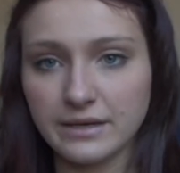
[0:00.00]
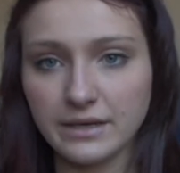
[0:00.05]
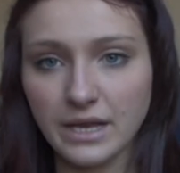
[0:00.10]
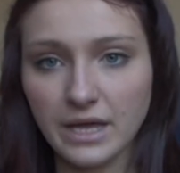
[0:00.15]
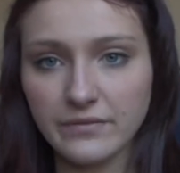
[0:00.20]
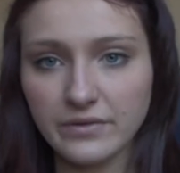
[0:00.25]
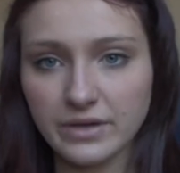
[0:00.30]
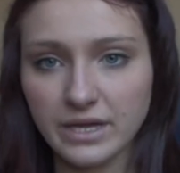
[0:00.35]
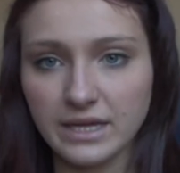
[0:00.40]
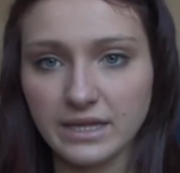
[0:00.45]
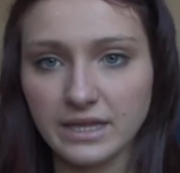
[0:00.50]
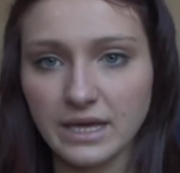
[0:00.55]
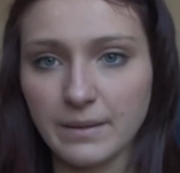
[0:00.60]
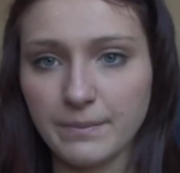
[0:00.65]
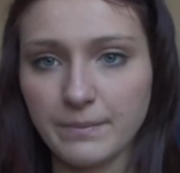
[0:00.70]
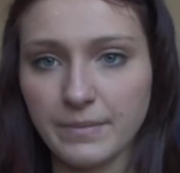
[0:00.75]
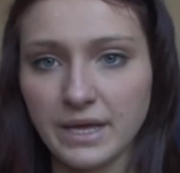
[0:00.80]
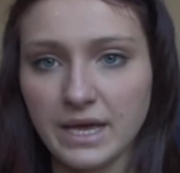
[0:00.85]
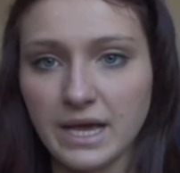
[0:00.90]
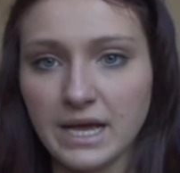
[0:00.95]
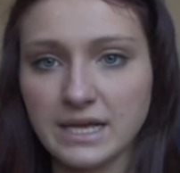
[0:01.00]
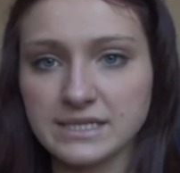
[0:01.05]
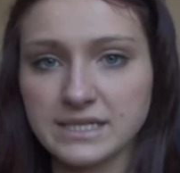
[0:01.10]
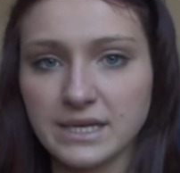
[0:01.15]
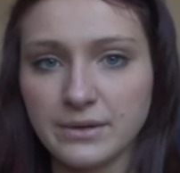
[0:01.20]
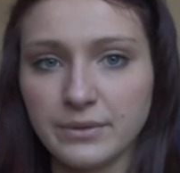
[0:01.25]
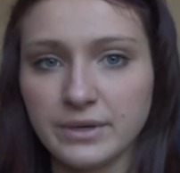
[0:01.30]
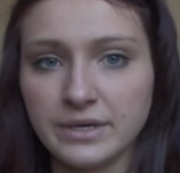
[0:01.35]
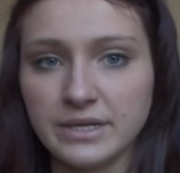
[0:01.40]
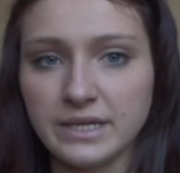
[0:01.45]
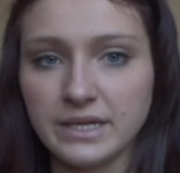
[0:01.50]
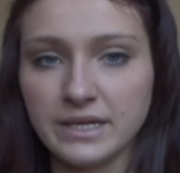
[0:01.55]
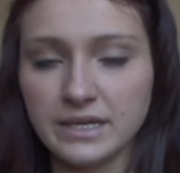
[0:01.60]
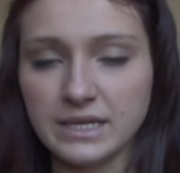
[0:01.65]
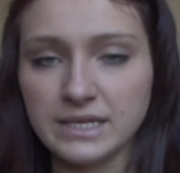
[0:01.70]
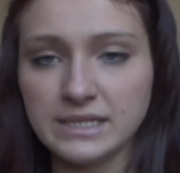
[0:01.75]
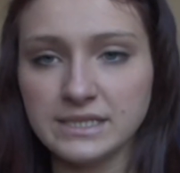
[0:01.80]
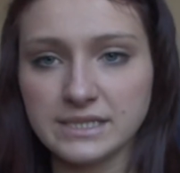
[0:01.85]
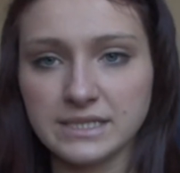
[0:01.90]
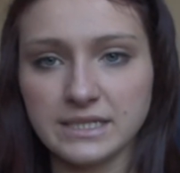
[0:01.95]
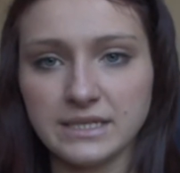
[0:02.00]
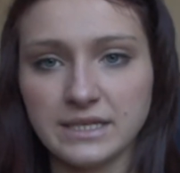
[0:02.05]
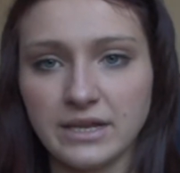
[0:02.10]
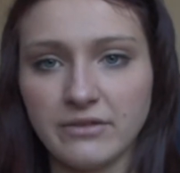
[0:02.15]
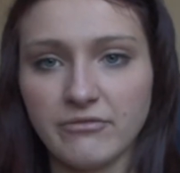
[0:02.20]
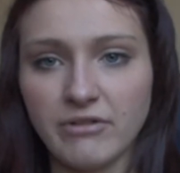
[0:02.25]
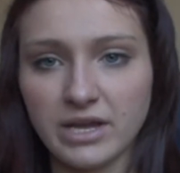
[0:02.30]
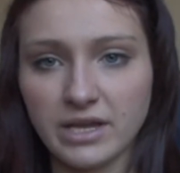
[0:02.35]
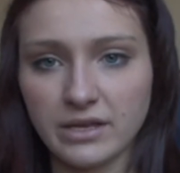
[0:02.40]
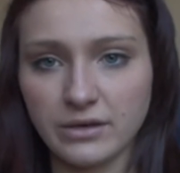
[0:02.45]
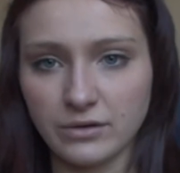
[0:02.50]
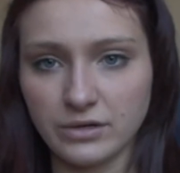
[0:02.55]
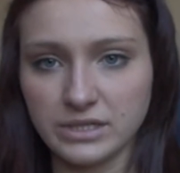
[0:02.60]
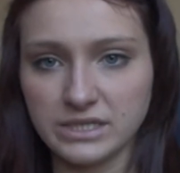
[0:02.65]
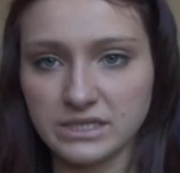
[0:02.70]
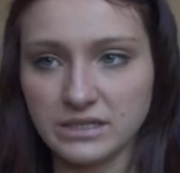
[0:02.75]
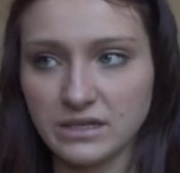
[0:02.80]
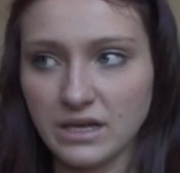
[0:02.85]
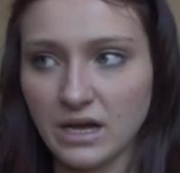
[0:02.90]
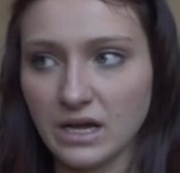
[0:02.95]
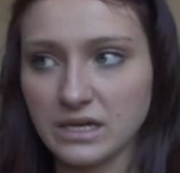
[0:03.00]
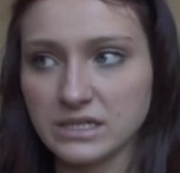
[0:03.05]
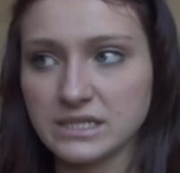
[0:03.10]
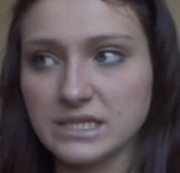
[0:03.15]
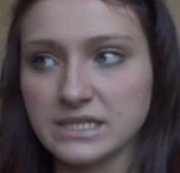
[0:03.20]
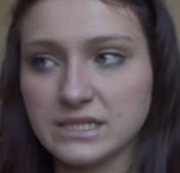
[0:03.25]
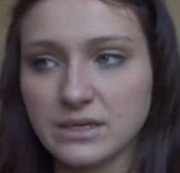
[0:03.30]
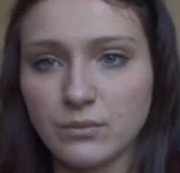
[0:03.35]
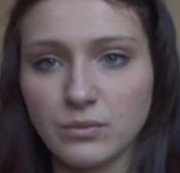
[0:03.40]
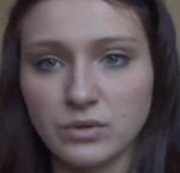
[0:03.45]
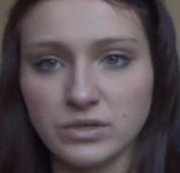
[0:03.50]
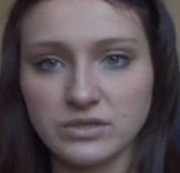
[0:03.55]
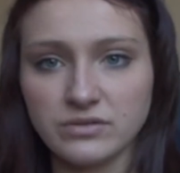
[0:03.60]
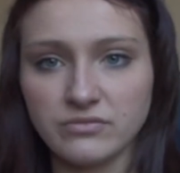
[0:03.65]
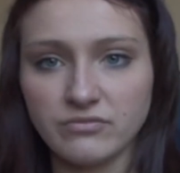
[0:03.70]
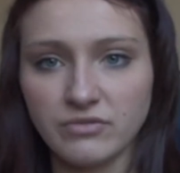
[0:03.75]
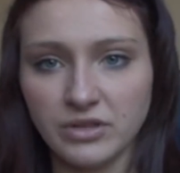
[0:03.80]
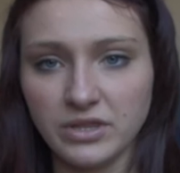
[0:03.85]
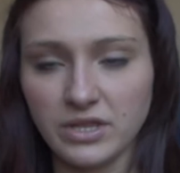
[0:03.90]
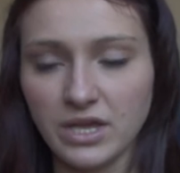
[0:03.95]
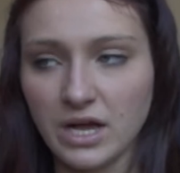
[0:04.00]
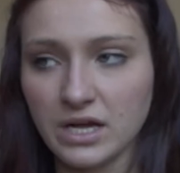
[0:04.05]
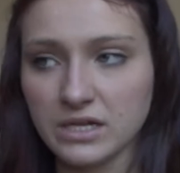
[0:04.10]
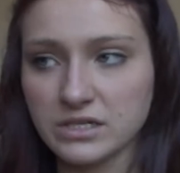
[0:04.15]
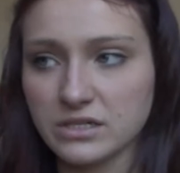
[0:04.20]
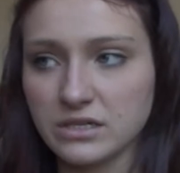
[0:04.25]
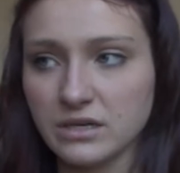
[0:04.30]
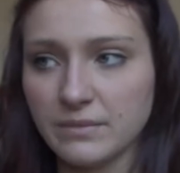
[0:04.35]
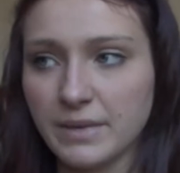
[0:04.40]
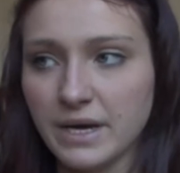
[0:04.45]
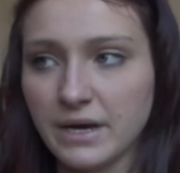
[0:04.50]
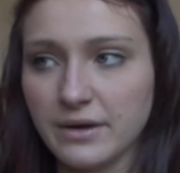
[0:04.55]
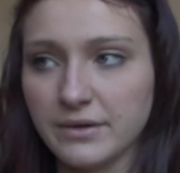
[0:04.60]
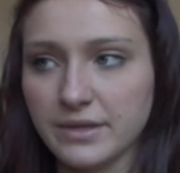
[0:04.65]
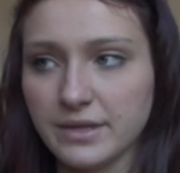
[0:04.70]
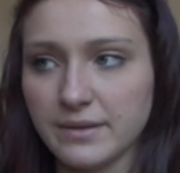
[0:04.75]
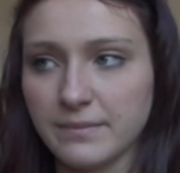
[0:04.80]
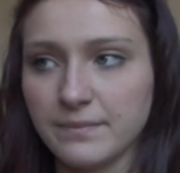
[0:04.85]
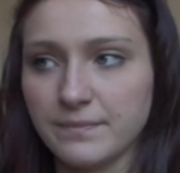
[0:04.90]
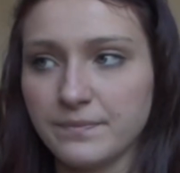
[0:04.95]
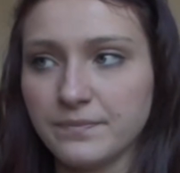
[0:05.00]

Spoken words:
navigate that bit as they would instantly recognise the artist and want to read the article about them.